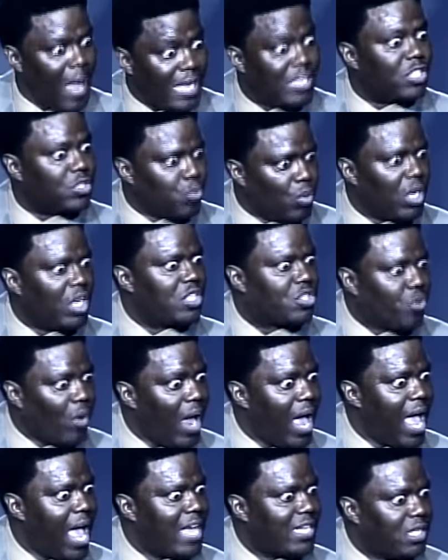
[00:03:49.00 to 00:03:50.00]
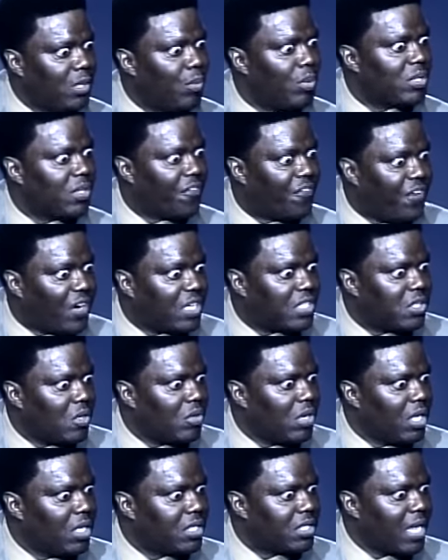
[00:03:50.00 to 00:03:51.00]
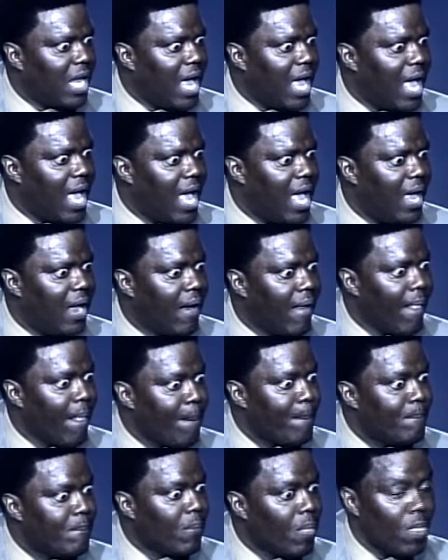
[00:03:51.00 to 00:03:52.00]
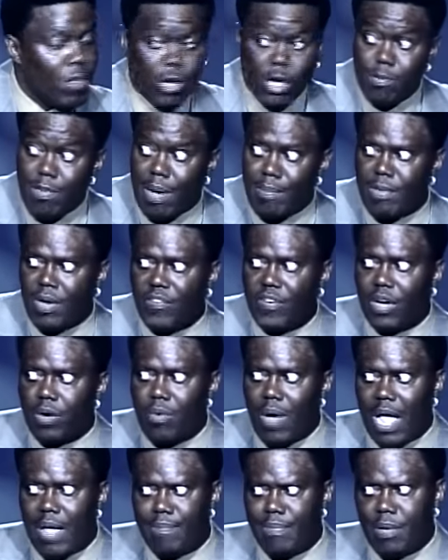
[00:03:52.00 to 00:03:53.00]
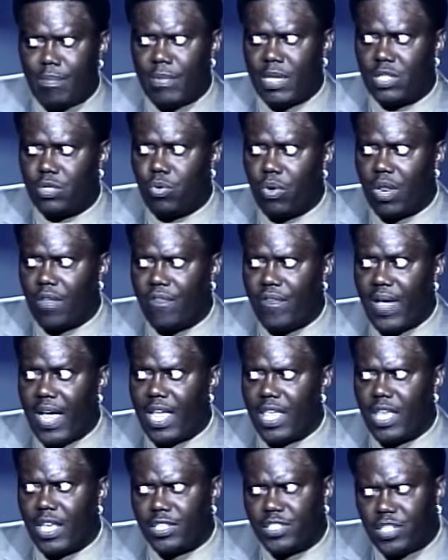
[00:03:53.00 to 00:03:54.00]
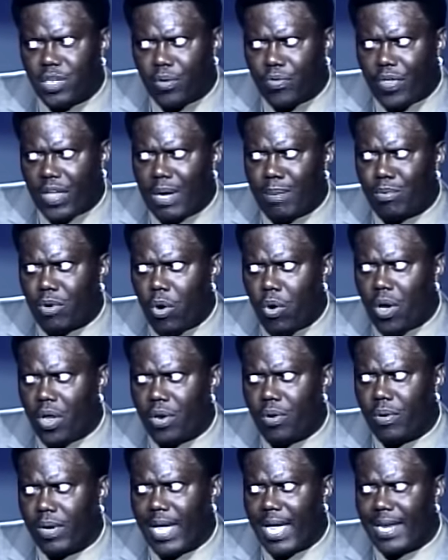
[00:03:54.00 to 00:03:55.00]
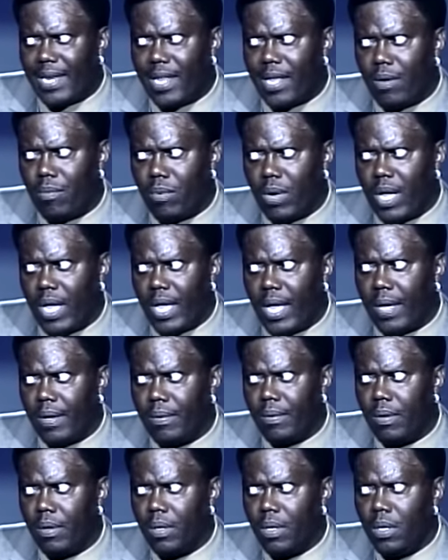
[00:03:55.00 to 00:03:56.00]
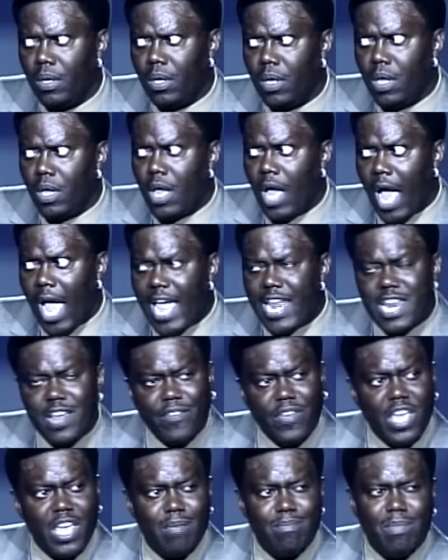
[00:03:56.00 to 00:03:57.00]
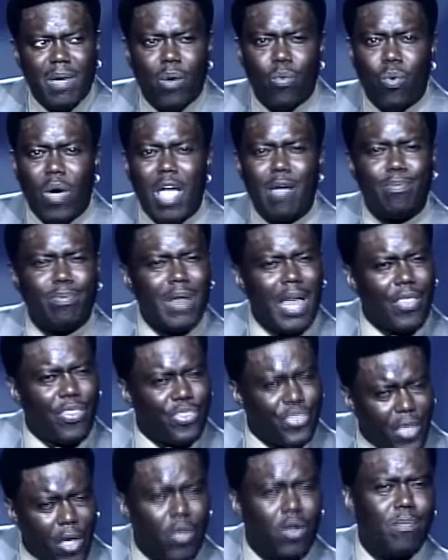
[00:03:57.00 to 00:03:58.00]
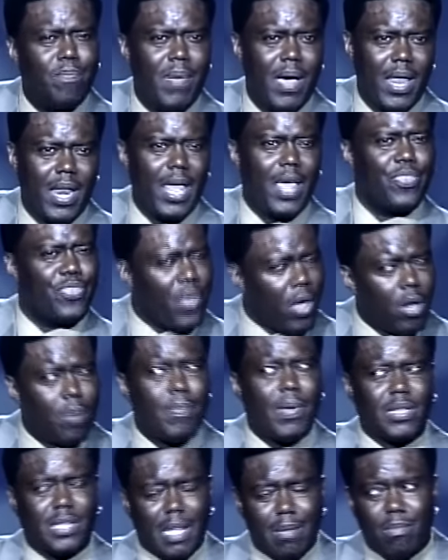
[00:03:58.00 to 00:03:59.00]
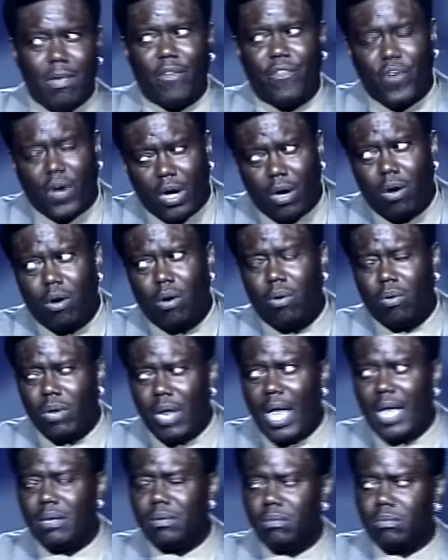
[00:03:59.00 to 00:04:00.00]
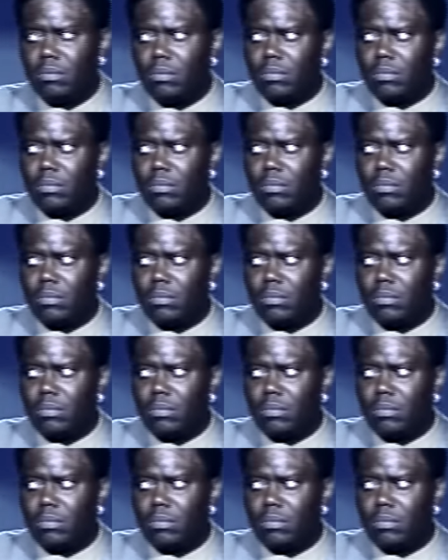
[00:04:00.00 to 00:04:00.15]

I just want to try, see what the fuck is on the other side. But my motherfucking wife been with me twenty-five years. She don't think I'm going no goddamn well. I ain't never hit my wife, but I thought about it. I thought about that motherfucker a whole lot.